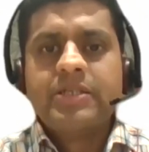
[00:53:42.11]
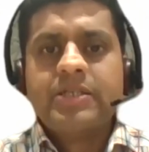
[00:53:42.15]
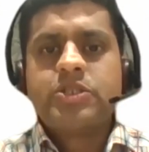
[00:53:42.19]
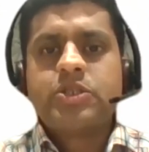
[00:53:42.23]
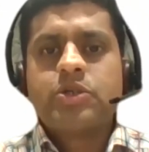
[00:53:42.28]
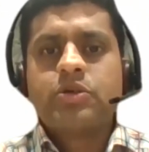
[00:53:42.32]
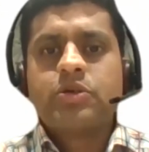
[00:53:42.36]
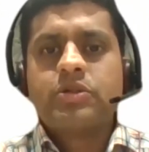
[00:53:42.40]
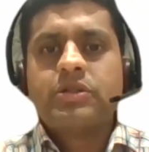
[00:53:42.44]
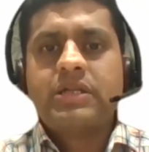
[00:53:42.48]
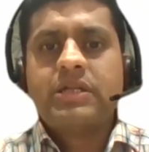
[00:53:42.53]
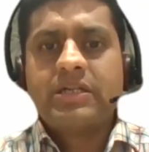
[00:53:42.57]

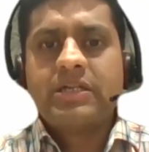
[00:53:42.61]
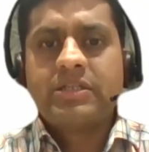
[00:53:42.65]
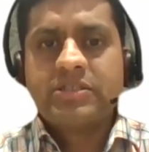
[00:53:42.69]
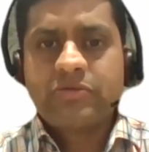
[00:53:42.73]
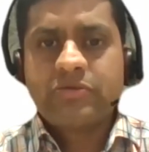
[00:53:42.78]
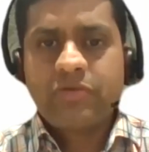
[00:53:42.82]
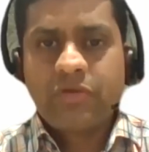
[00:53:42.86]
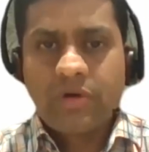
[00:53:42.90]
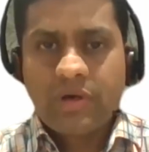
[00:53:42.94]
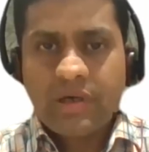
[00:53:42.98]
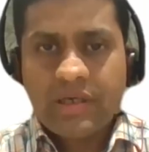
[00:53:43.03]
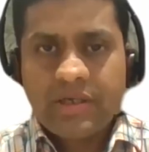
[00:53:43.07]
So
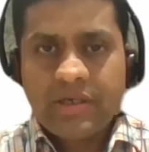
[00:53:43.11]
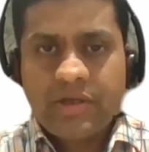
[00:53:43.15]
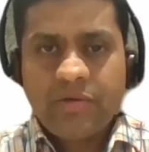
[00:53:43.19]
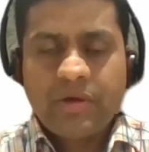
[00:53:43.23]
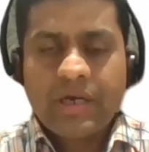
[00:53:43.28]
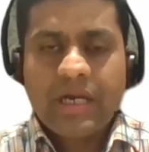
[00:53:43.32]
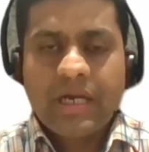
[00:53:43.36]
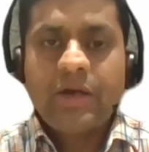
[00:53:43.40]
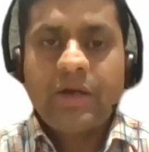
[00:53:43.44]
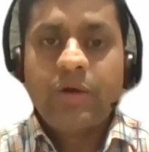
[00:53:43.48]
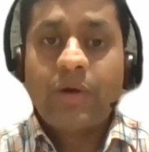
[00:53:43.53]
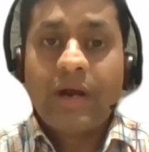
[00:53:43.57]
that's why you
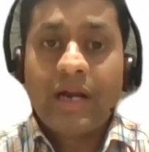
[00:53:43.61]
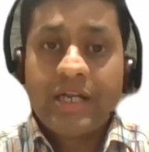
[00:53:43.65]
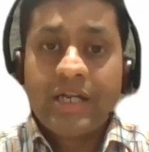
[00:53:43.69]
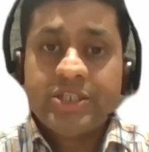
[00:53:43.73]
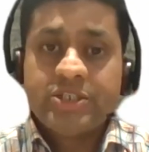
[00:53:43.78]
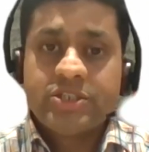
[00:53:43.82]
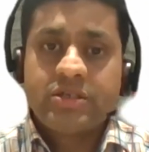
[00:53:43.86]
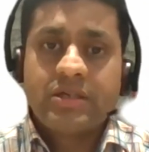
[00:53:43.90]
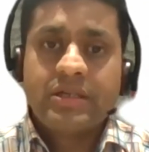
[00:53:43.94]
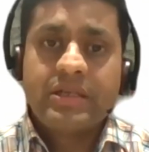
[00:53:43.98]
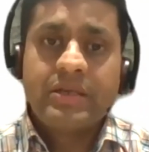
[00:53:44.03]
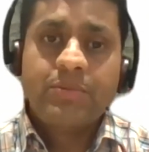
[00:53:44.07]
can do additional